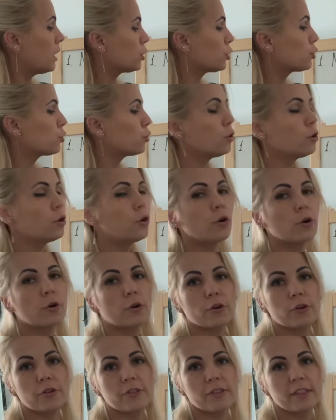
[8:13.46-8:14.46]

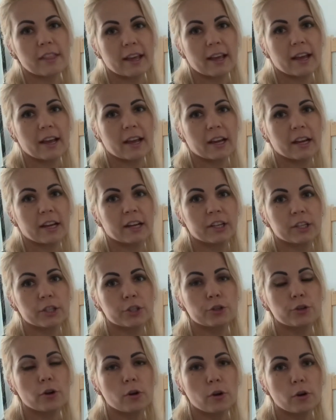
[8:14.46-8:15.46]
learn
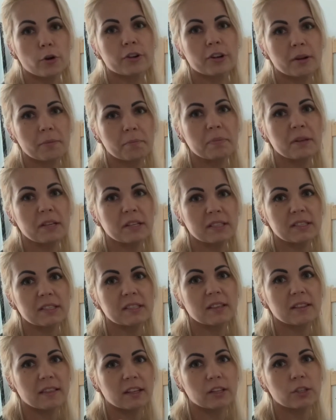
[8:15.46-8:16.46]
the piece
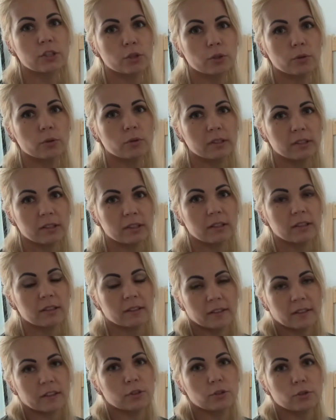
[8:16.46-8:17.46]
that you
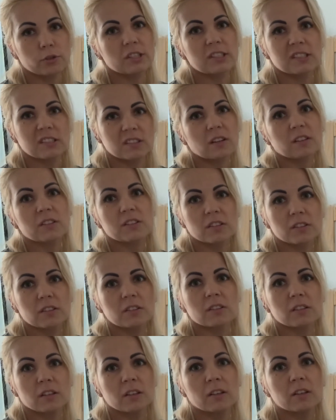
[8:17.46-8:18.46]
just started
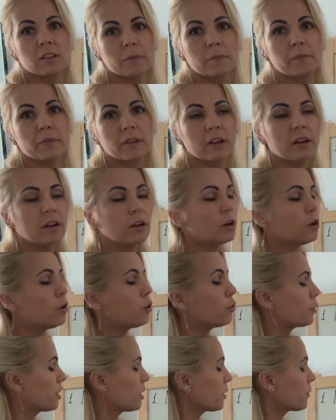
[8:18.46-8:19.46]

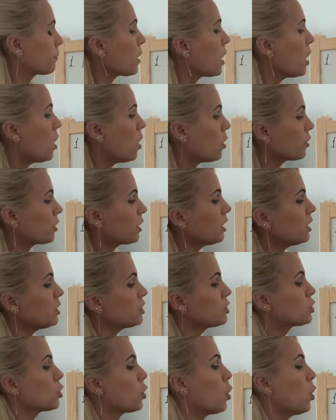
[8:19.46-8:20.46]
learning. Okay,
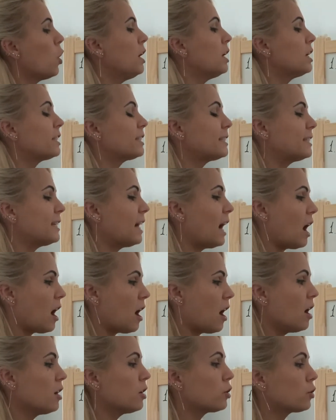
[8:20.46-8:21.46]
so
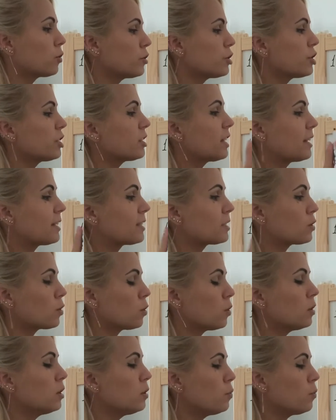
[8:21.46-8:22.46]
ta crochet has
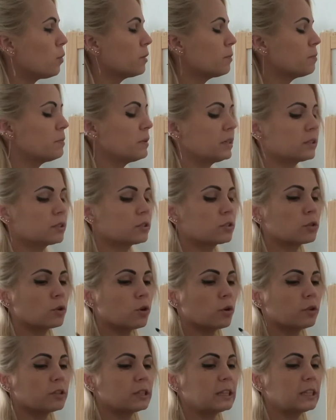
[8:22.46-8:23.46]
only 1 beat.
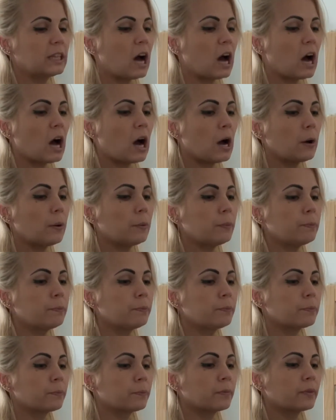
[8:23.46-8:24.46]
So ta
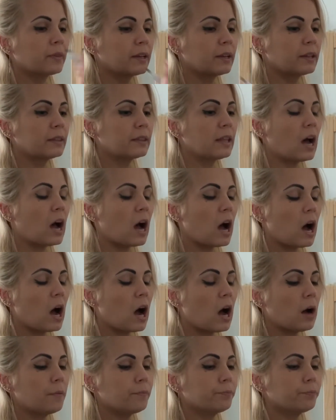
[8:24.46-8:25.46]

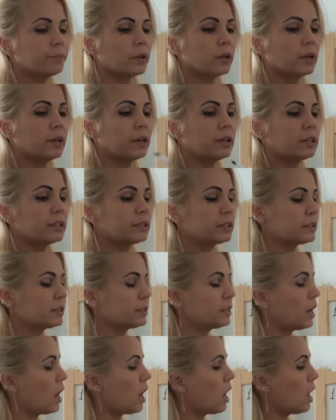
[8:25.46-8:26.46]
ta
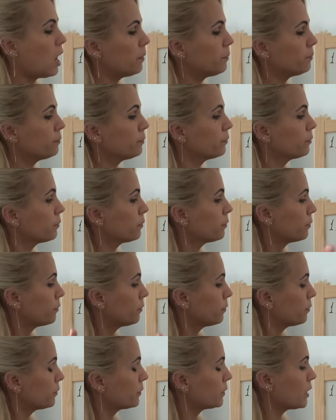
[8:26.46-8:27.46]
ta
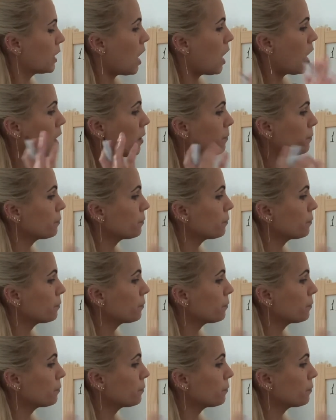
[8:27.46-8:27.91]
ta.